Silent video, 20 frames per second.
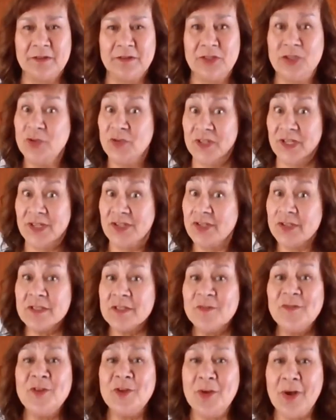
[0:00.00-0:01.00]
using just
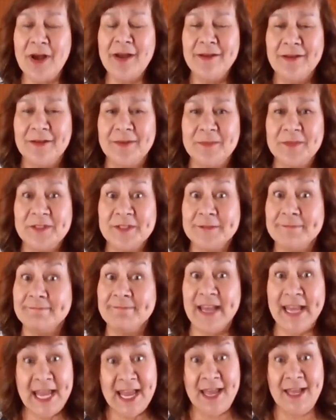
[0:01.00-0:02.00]
a few items,
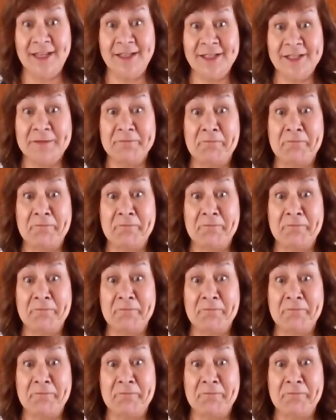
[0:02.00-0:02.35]
and